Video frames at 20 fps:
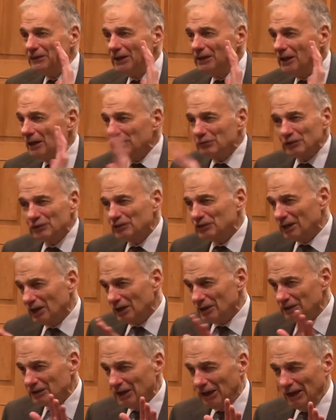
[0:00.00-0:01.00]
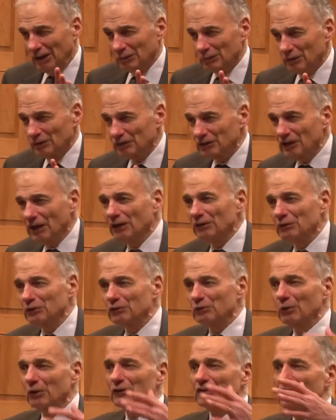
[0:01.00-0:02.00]
they never scared Congress.
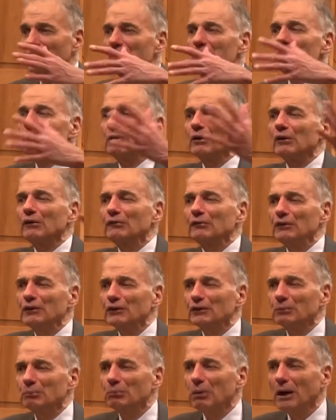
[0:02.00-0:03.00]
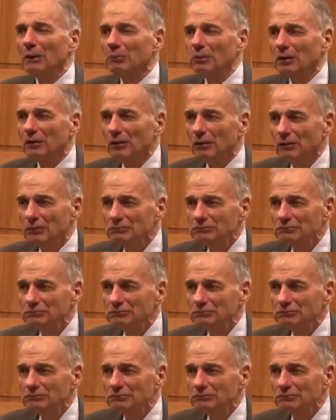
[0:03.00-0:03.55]
Congress was an impervious bubble.